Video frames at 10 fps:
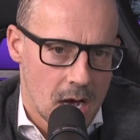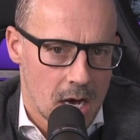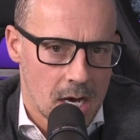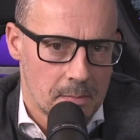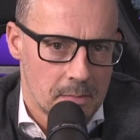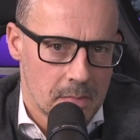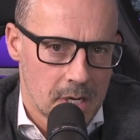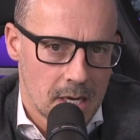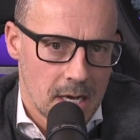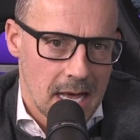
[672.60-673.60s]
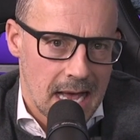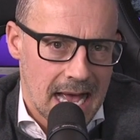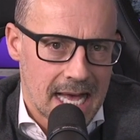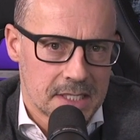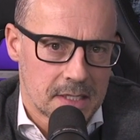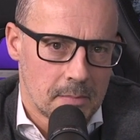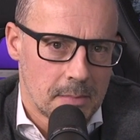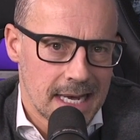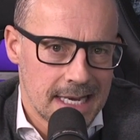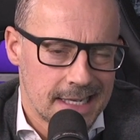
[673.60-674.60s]
um, has
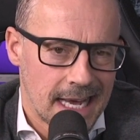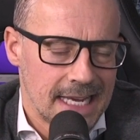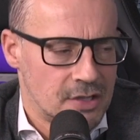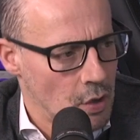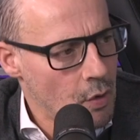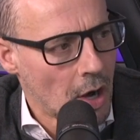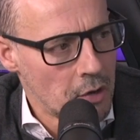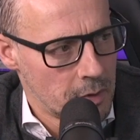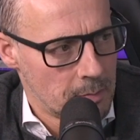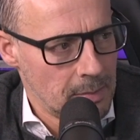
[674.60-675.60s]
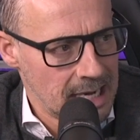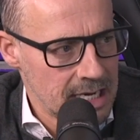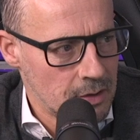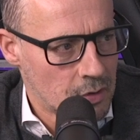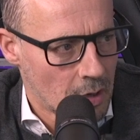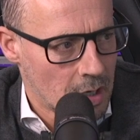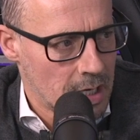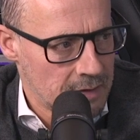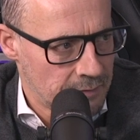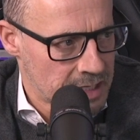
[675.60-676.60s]
made a two hundred million dollar
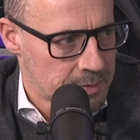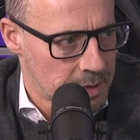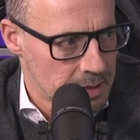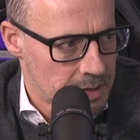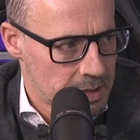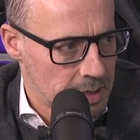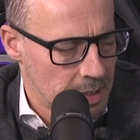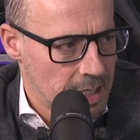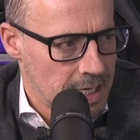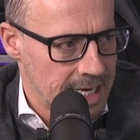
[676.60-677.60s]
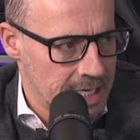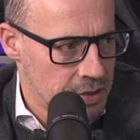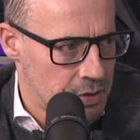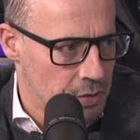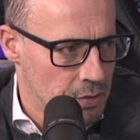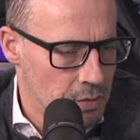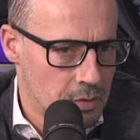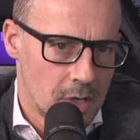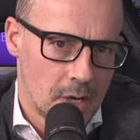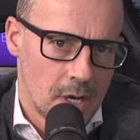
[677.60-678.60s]
investment into
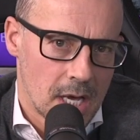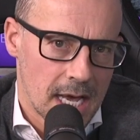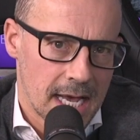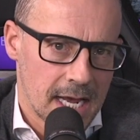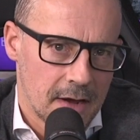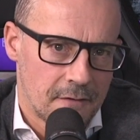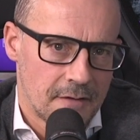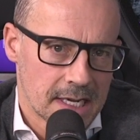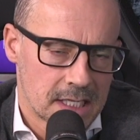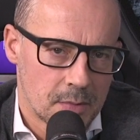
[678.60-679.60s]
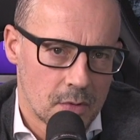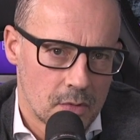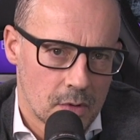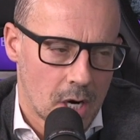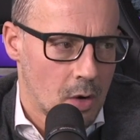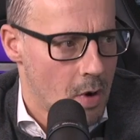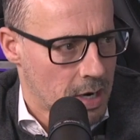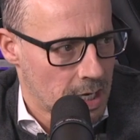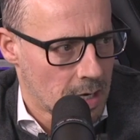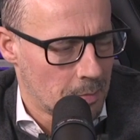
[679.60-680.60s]
a flexible
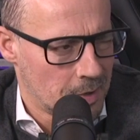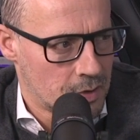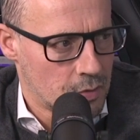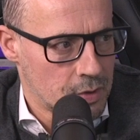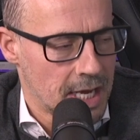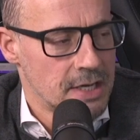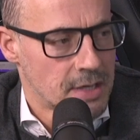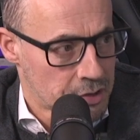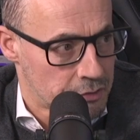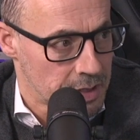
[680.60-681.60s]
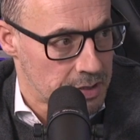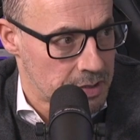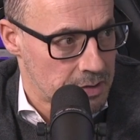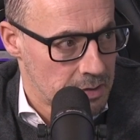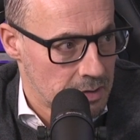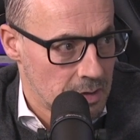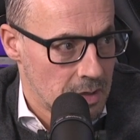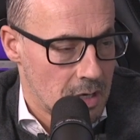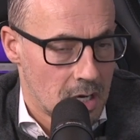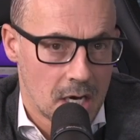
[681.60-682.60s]
co-working company called Industrious.
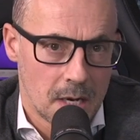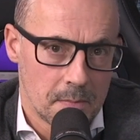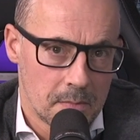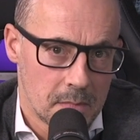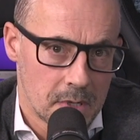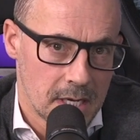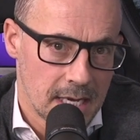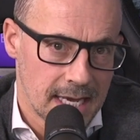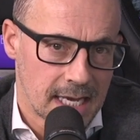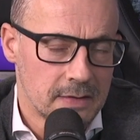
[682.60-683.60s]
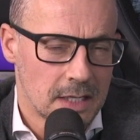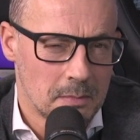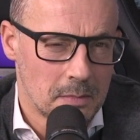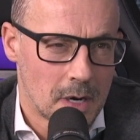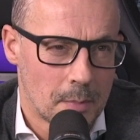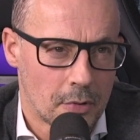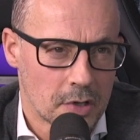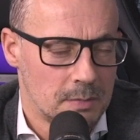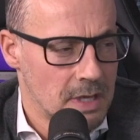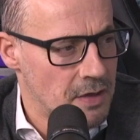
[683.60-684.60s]
Um, it gives them
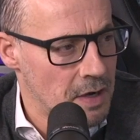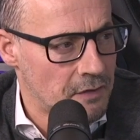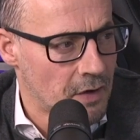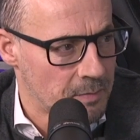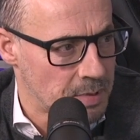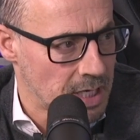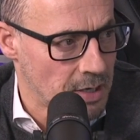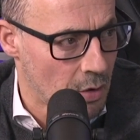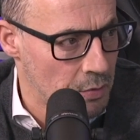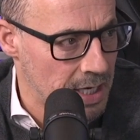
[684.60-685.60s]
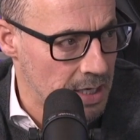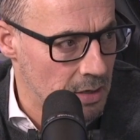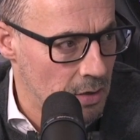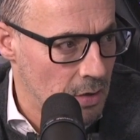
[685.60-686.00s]
approximately thirty-five percent holding,